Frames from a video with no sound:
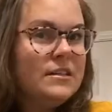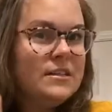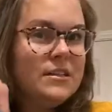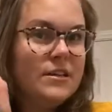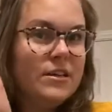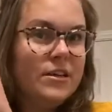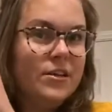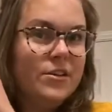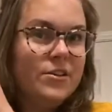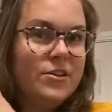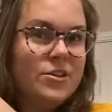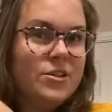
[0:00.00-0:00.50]
that
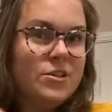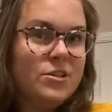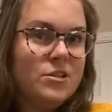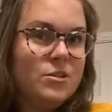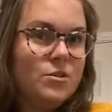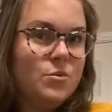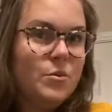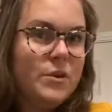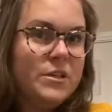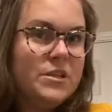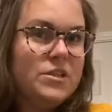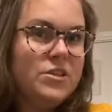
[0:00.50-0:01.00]
you just
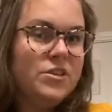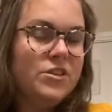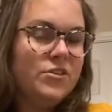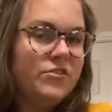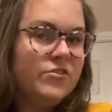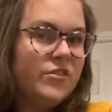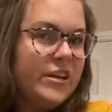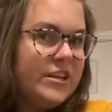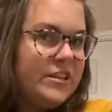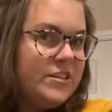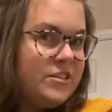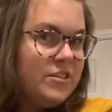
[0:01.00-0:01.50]
twist your
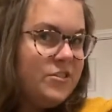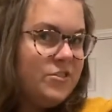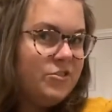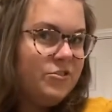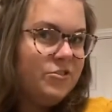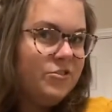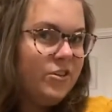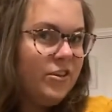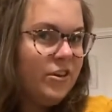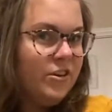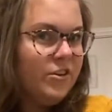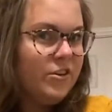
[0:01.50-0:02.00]
wrist
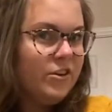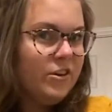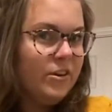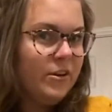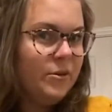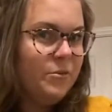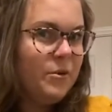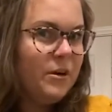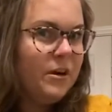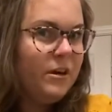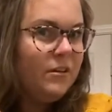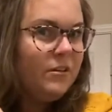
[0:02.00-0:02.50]
really, really
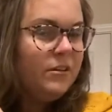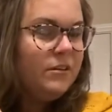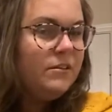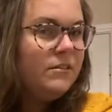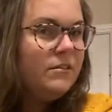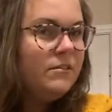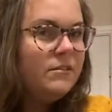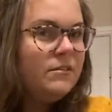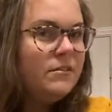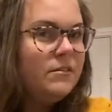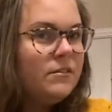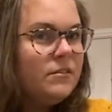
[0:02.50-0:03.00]
well.
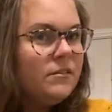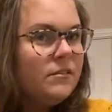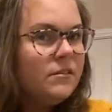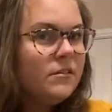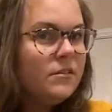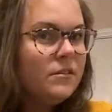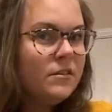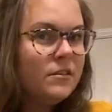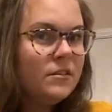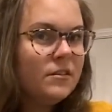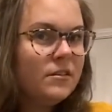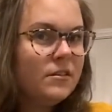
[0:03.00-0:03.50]

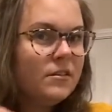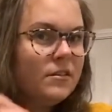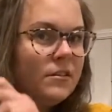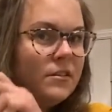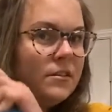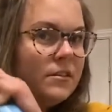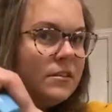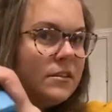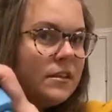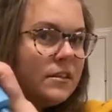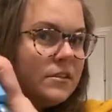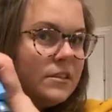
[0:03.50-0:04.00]

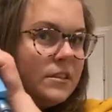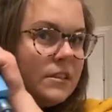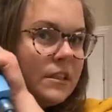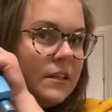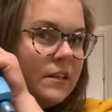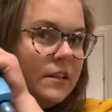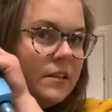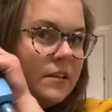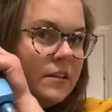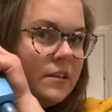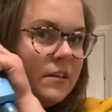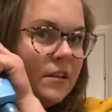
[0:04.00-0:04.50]
So see,
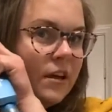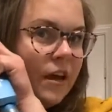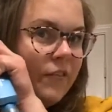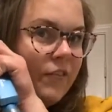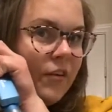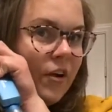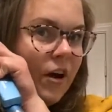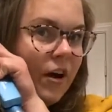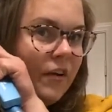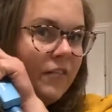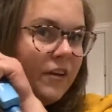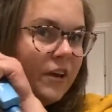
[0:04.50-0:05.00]
if y'all
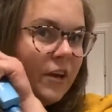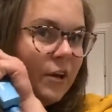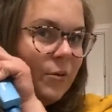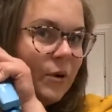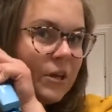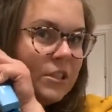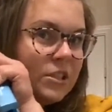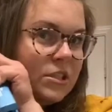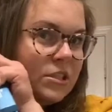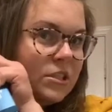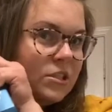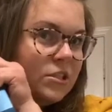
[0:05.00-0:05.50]
have any
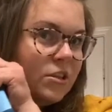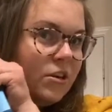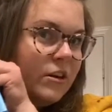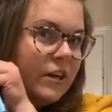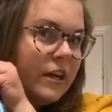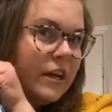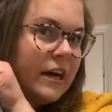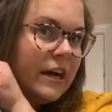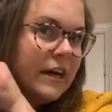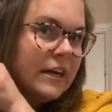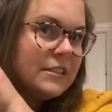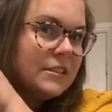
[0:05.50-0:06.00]
questions, y'all can
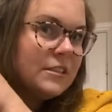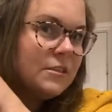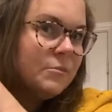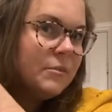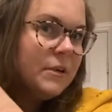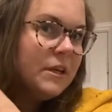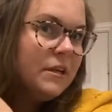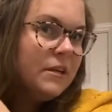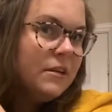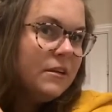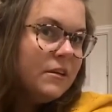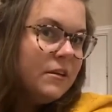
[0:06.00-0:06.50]
ask me.
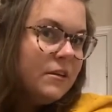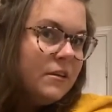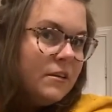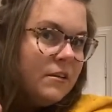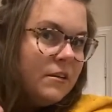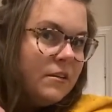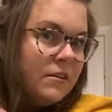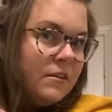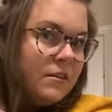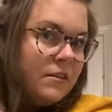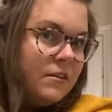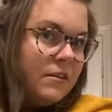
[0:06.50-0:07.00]

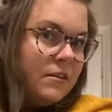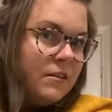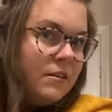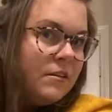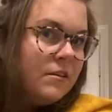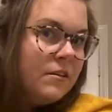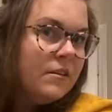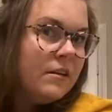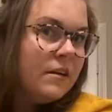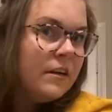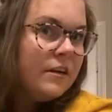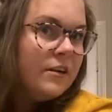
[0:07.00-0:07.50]

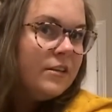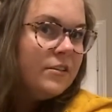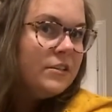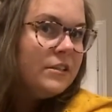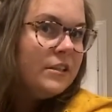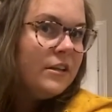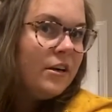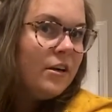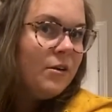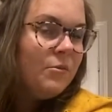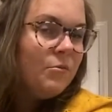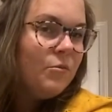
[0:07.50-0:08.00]
And you see
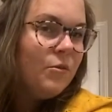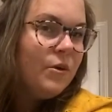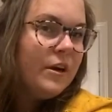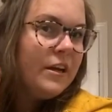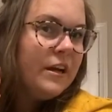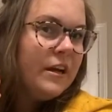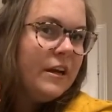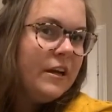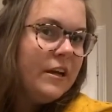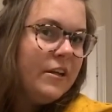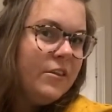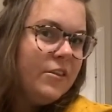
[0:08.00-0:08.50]
how I'm working
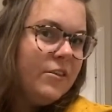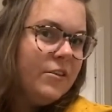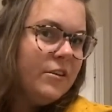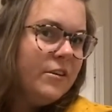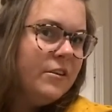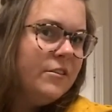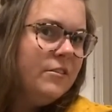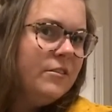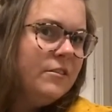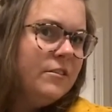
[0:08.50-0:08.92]
it through?